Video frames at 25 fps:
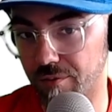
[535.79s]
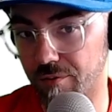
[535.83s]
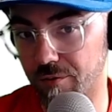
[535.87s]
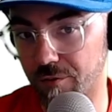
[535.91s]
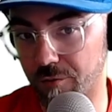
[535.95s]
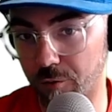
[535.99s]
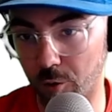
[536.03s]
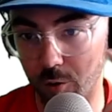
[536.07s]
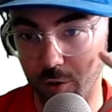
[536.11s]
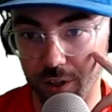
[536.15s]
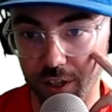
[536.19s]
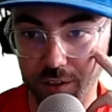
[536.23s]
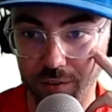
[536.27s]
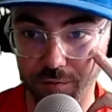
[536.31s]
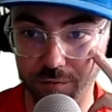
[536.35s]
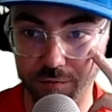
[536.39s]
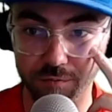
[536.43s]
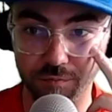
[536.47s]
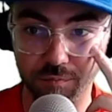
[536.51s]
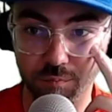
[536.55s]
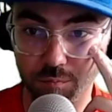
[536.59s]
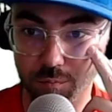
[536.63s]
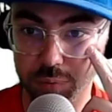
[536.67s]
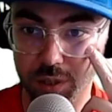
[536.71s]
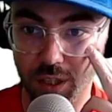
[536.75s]

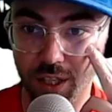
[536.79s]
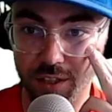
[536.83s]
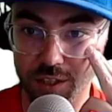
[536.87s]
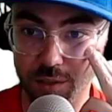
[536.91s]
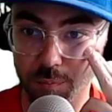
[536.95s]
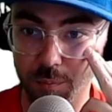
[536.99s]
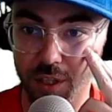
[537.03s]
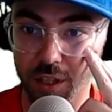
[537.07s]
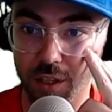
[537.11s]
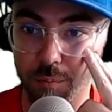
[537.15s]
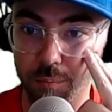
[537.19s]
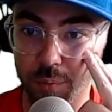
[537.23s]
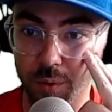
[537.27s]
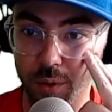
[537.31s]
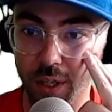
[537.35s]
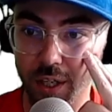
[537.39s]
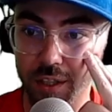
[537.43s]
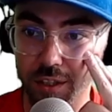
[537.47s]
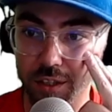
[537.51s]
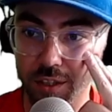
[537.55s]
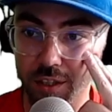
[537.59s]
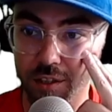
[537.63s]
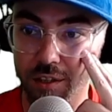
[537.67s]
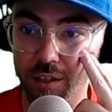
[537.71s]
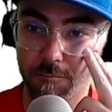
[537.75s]
40-plus minute
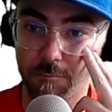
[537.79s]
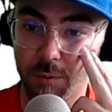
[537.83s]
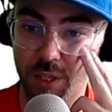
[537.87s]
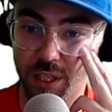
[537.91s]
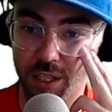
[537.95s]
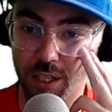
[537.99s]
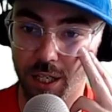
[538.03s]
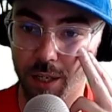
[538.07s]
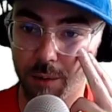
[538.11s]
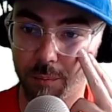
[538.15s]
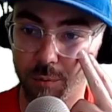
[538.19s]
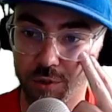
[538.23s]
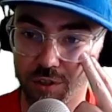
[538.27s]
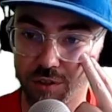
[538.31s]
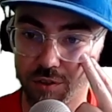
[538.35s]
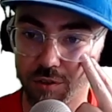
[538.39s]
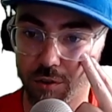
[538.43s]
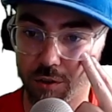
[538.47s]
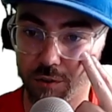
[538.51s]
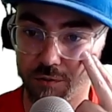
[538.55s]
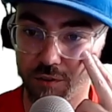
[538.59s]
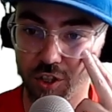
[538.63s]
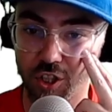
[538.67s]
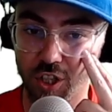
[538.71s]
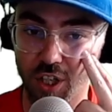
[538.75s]
break, being able to
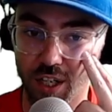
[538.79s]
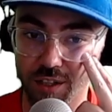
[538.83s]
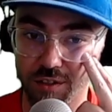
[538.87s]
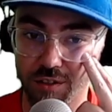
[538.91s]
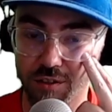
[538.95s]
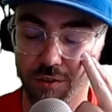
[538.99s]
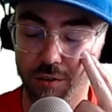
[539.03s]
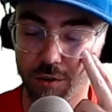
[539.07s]
sort of adjust